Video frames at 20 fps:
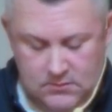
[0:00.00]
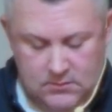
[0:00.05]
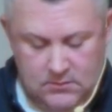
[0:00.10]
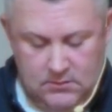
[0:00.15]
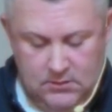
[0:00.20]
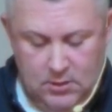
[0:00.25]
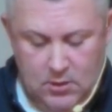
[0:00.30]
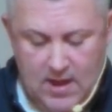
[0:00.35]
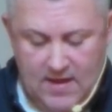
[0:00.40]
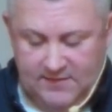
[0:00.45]

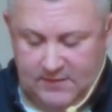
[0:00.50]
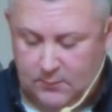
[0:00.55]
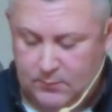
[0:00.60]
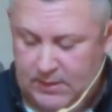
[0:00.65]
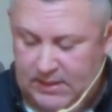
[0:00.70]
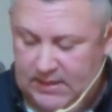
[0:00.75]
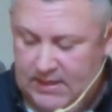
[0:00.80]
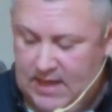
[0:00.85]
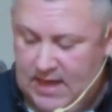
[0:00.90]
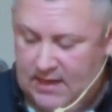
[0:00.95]
you have to be
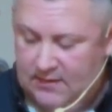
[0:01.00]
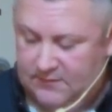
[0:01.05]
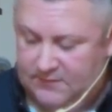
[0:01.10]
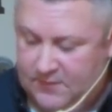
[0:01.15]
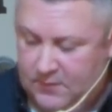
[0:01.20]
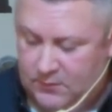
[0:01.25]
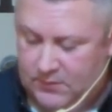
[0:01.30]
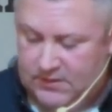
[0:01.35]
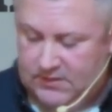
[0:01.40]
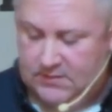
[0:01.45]
God
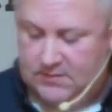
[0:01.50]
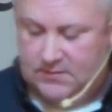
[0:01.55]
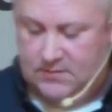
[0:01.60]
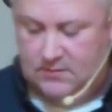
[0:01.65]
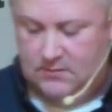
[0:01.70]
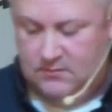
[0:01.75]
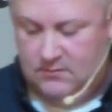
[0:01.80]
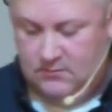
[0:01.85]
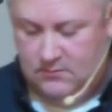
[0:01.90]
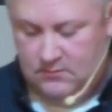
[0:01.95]
focused.
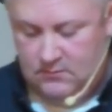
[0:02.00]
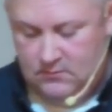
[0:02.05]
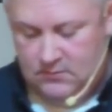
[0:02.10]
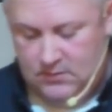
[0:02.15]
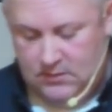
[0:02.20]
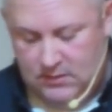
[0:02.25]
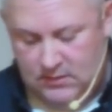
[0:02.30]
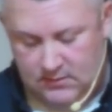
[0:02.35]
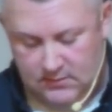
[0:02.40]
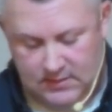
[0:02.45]

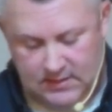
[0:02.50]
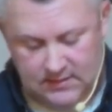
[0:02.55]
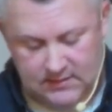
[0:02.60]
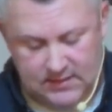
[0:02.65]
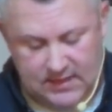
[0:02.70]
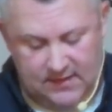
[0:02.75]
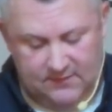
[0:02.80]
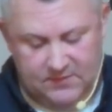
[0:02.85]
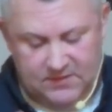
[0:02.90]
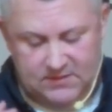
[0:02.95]
That
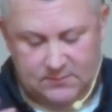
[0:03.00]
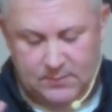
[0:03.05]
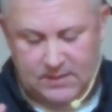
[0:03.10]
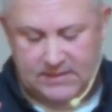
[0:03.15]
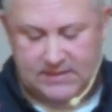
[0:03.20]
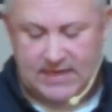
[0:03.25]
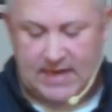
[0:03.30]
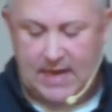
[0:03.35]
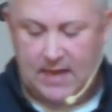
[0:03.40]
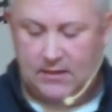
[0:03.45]
David's
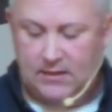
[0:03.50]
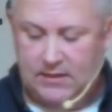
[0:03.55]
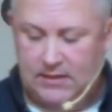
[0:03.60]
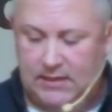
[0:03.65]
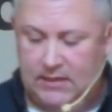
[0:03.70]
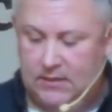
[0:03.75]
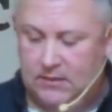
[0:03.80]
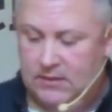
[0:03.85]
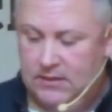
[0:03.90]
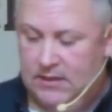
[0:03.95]

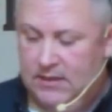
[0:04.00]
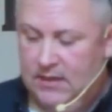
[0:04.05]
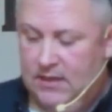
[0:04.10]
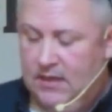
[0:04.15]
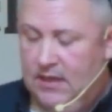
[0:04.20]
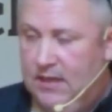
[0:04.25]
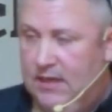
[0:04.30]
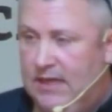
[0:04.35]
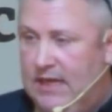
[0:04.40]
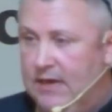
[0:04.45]
mentality,
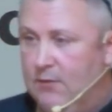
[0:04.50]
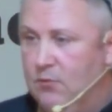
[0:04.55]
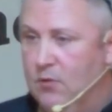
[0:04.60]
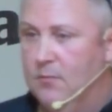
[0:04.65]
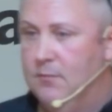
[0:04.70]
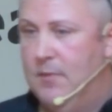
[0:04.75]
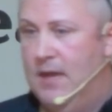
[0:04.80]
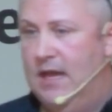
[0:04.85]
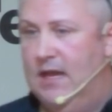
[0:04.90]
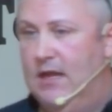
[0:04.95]
he
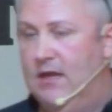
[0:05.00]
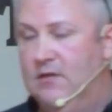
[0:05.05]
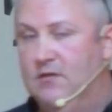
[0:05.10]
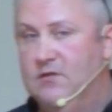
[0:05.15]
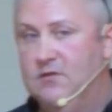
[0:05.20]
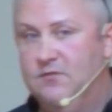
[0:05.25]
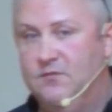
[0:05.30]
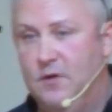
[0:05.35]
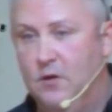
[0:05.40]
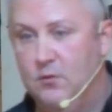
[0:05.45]

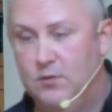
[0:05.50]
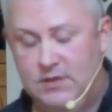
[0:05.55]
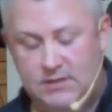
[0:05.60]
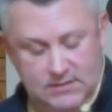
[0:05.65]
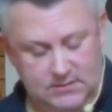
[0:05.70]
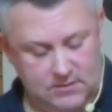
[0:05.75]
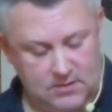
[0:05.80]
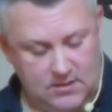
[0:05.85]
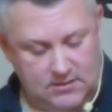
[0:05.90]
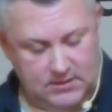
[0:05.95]
remains
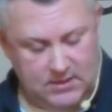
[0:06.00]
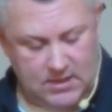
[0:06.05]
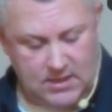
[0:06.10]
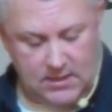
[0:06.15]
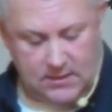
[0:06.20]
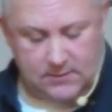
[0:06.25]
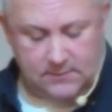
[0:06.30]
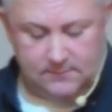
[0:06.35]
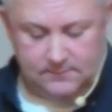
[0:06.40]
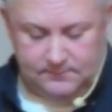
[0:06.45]
focused on
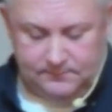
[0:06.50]
God.